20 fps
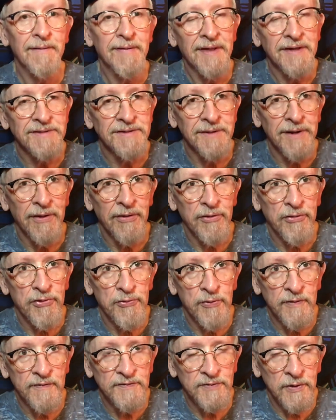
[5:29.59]
This is another
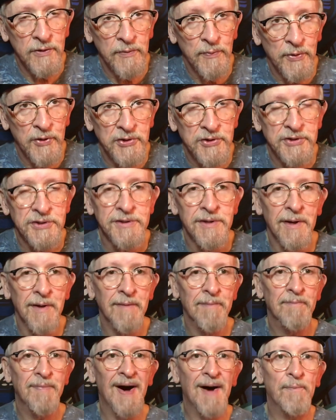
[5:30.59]
thrift store purchase.
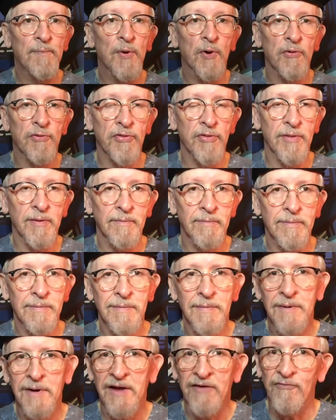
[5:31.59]
Bought both of them.
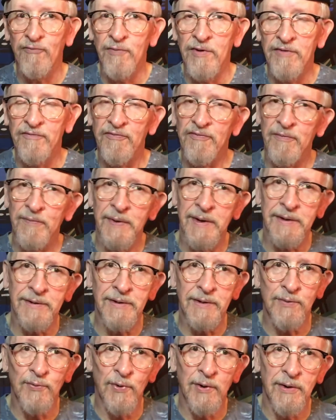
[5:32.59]
Left one for me,
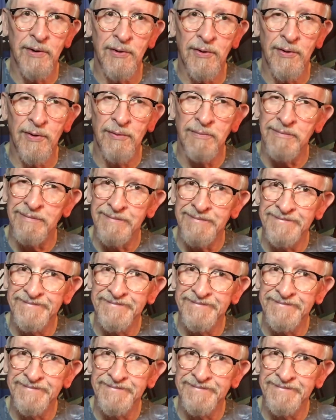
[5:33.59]
took one home.